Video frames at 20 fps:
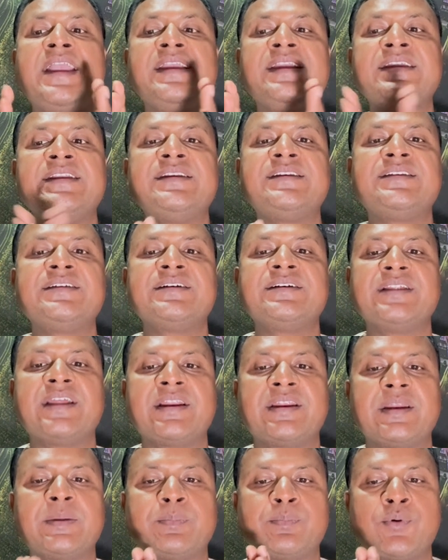
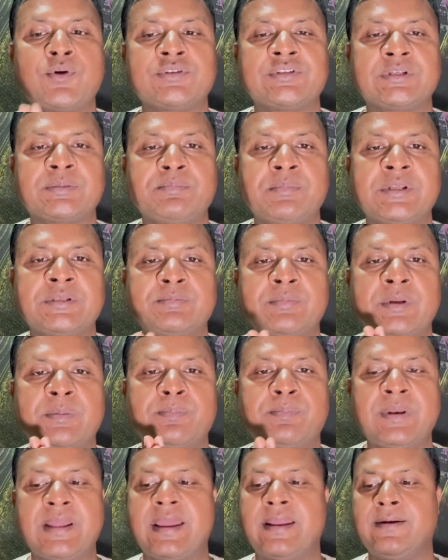integrated project
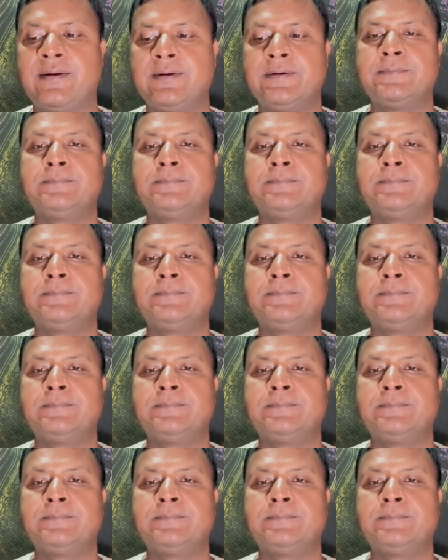management plan.